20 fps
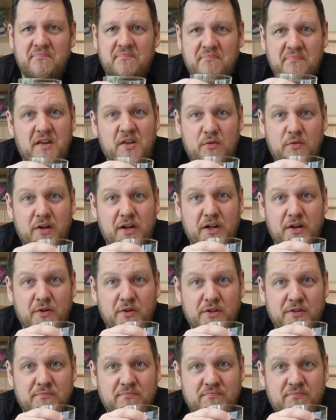It's really
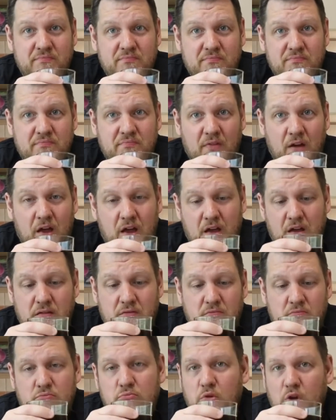good.
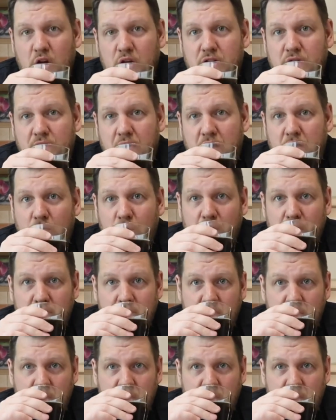And a lot of alcohol.